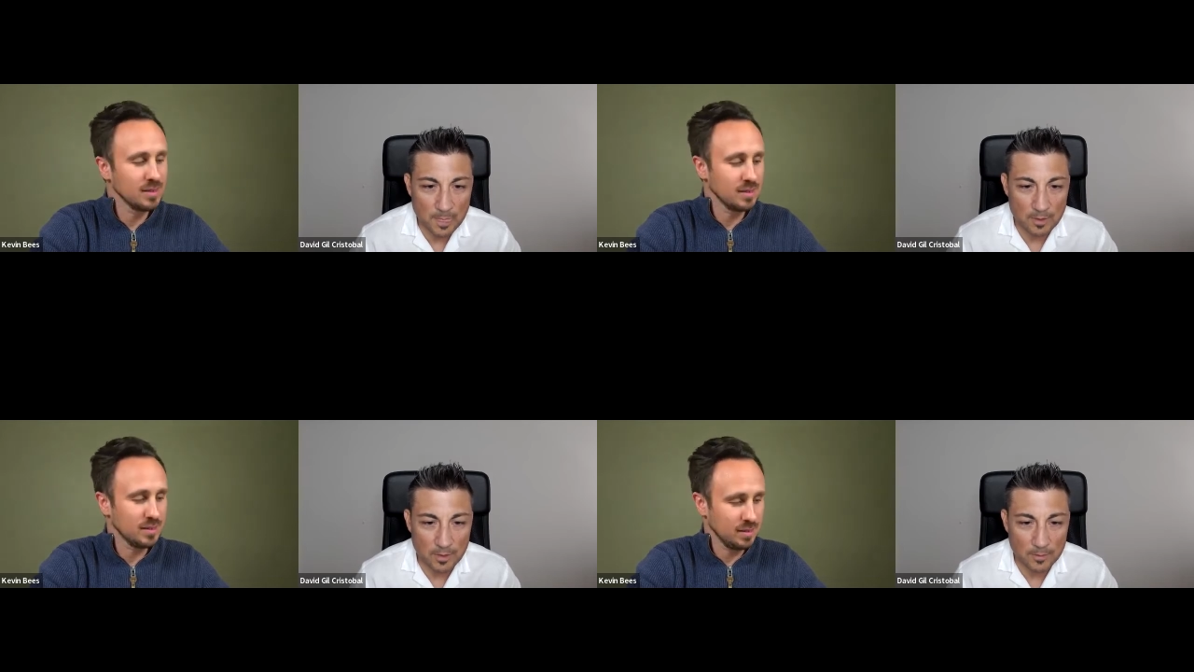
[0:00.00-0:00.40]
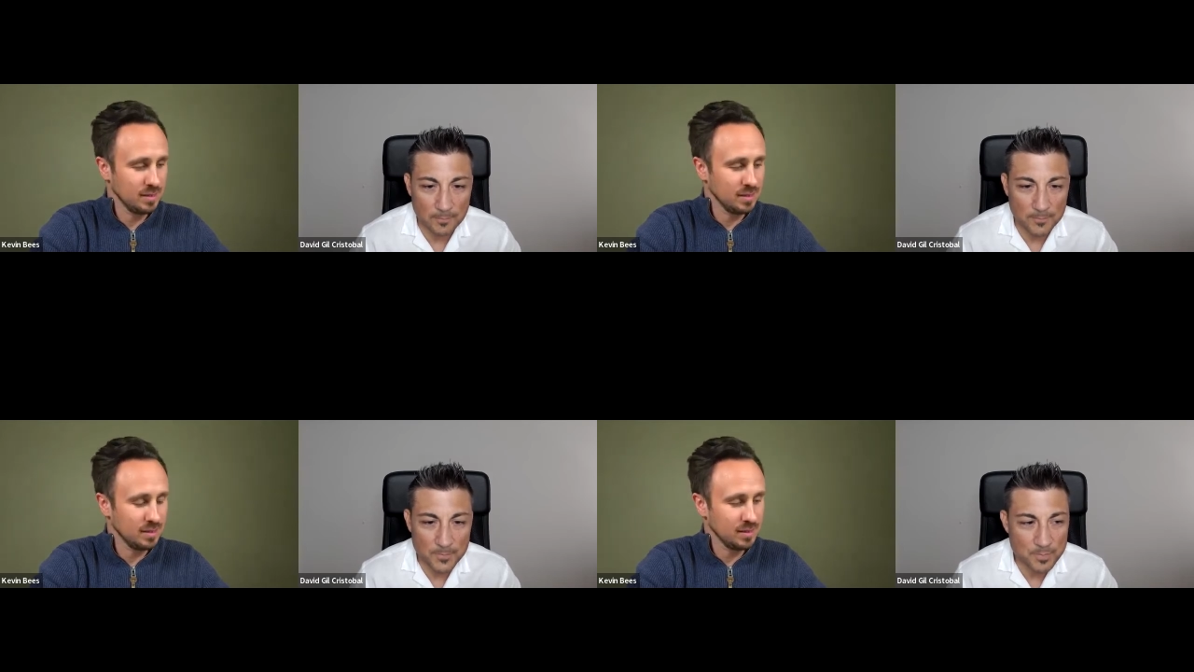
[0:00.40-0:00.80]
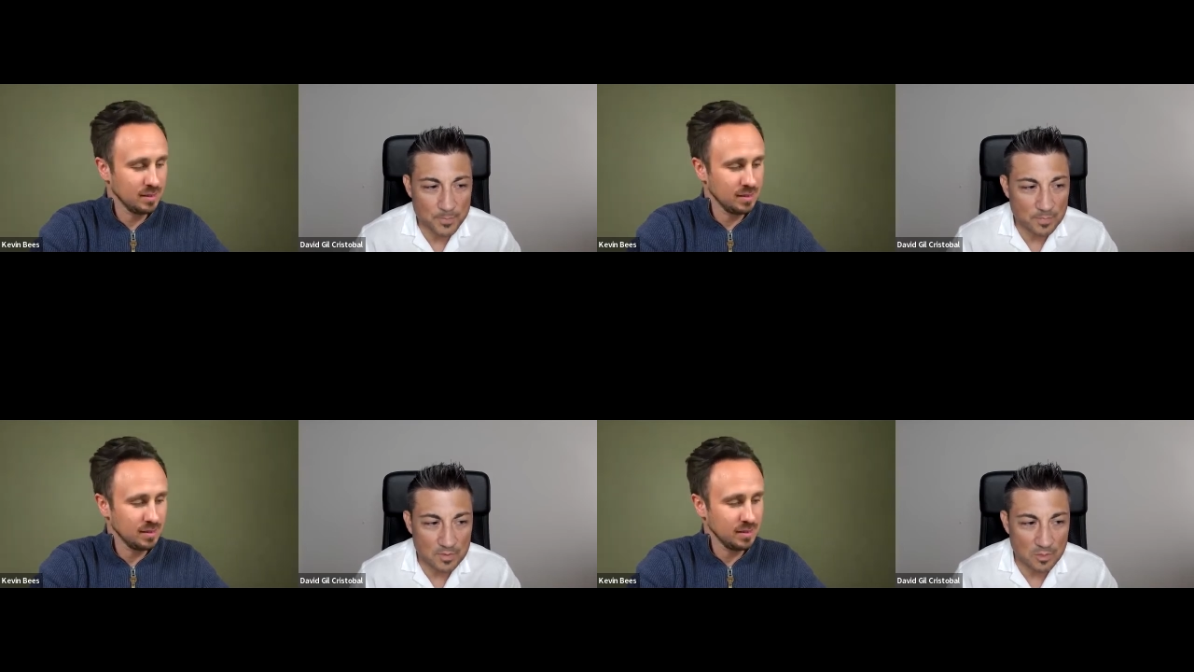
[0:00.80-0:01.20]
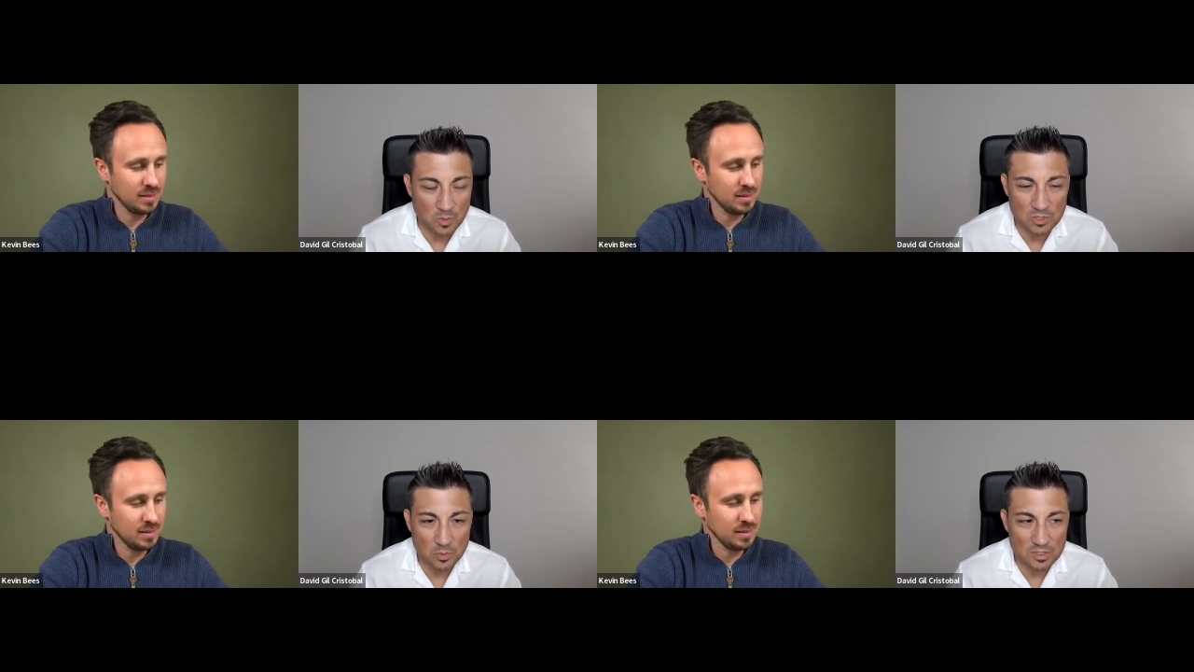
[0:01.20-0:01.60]
Speaker 1: you know so
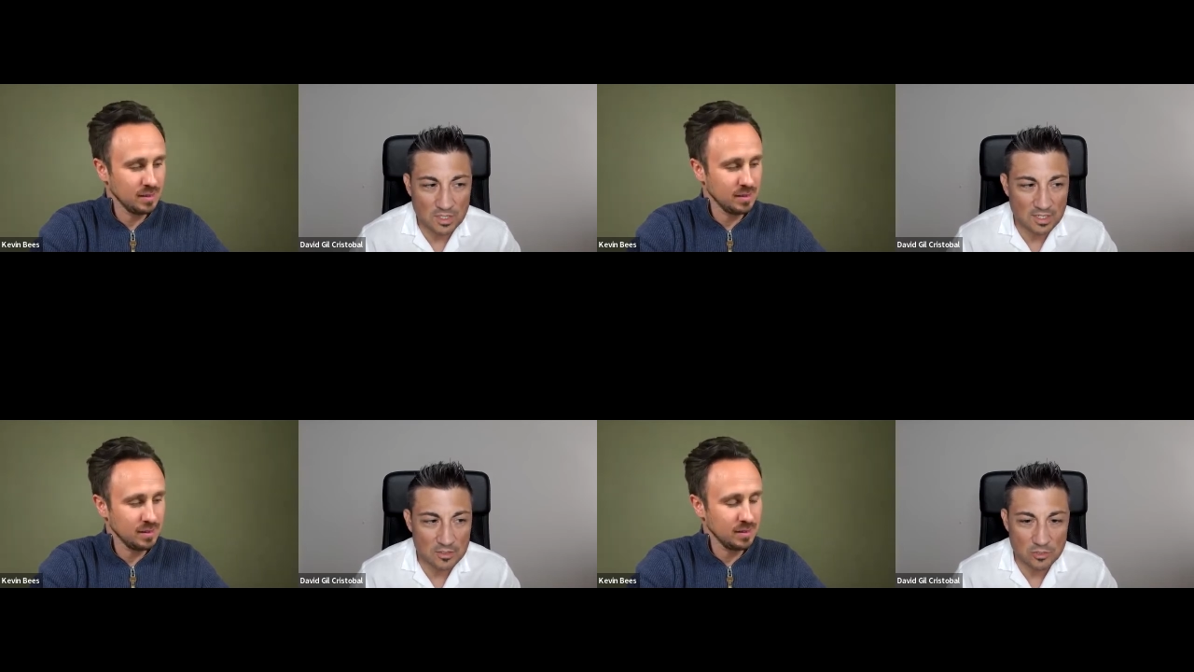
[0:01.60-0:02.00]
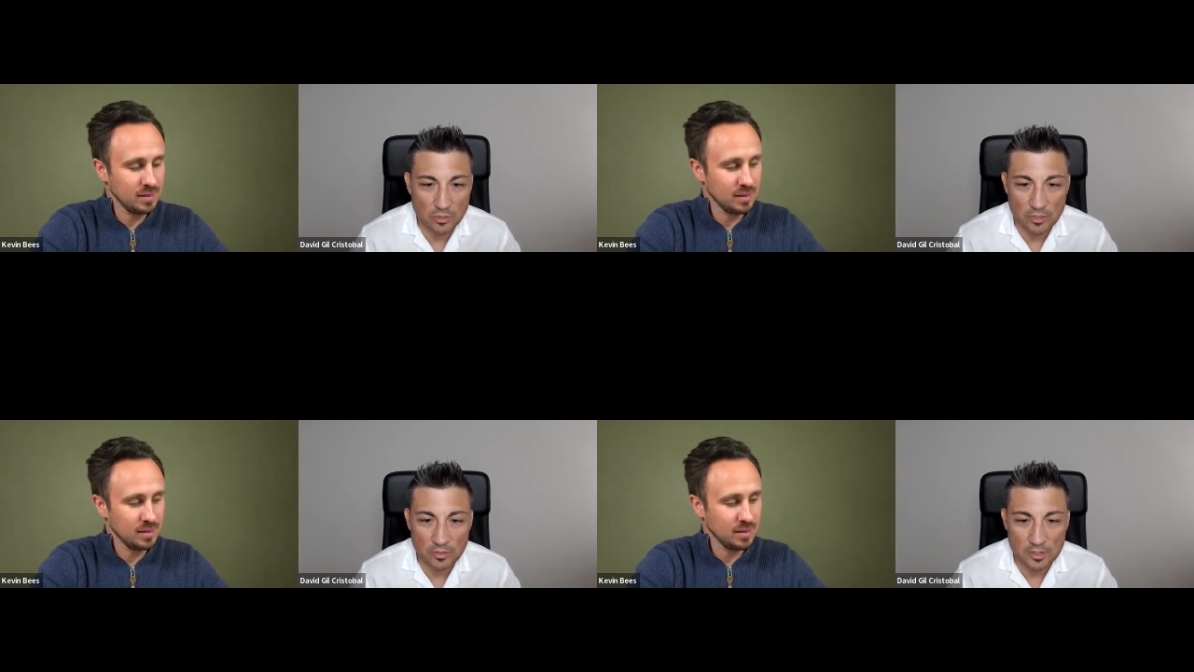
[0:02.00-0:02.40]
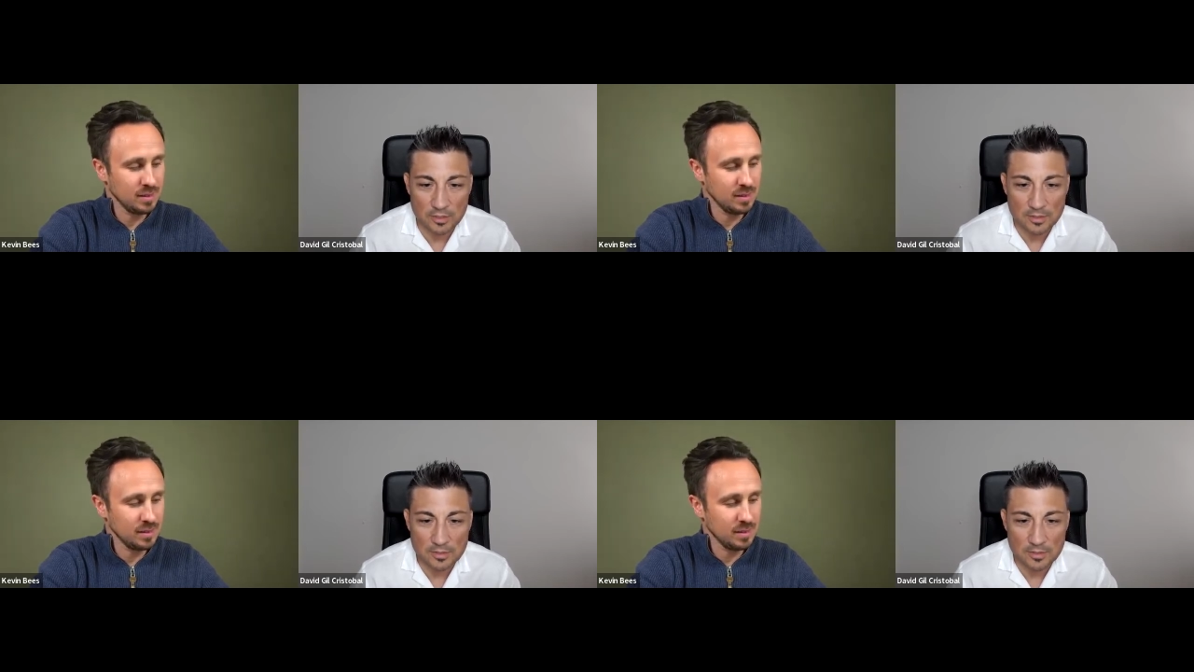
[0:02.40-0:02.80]
what what the hell is going on here